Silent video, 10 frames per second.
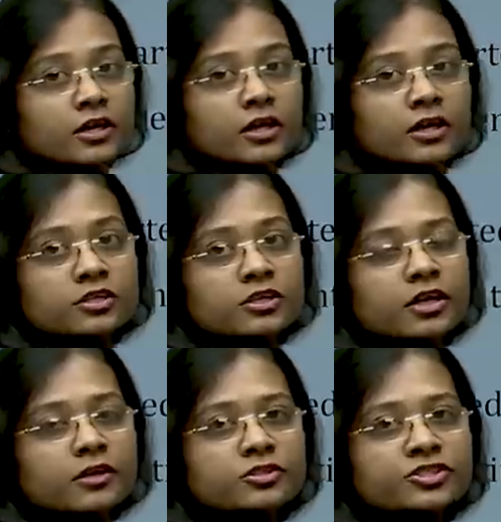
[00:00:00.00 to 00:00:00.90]
uh,
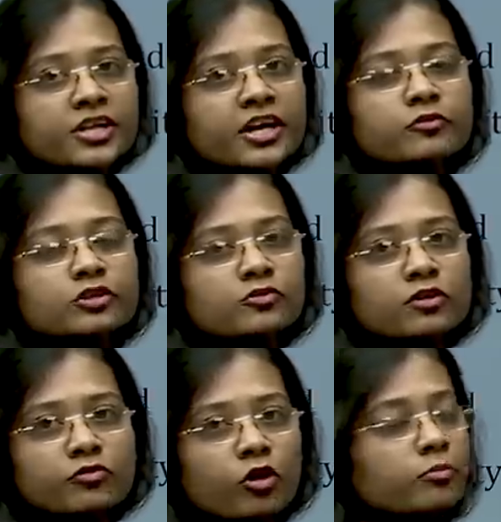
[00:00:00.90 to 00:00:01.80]
state which
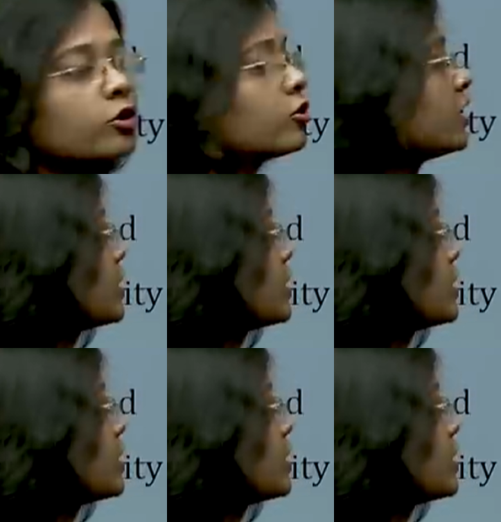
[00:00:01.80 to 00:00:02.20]
was formed on